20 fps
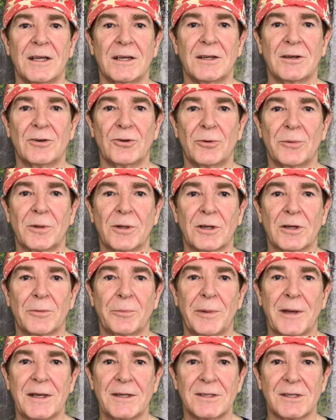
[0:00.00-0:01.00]
a normal
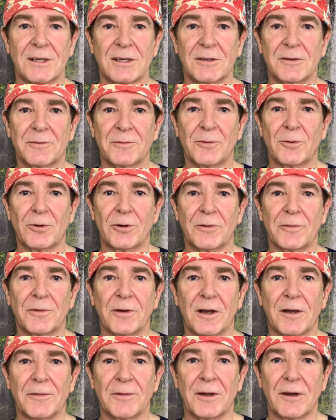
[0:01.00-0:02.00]
capacity of 400 or
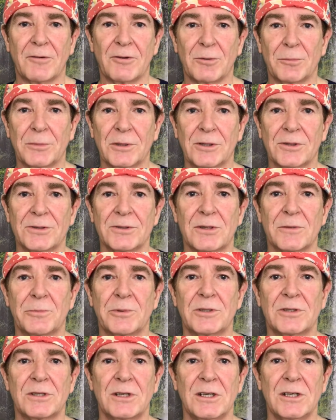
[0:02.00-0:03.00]
500 mils, the
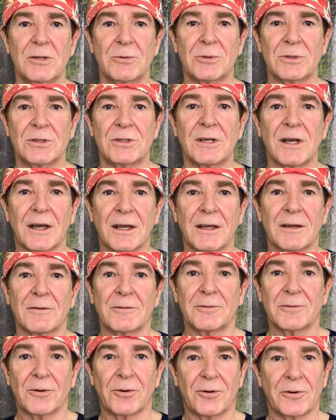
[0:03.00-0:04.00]
procedure would take
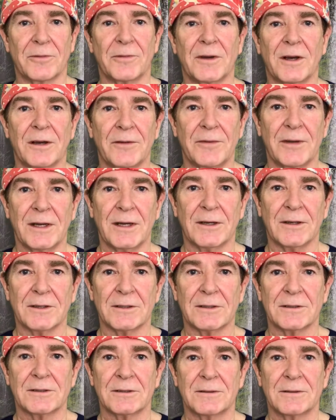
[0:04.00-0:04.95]
4 or 5 hours.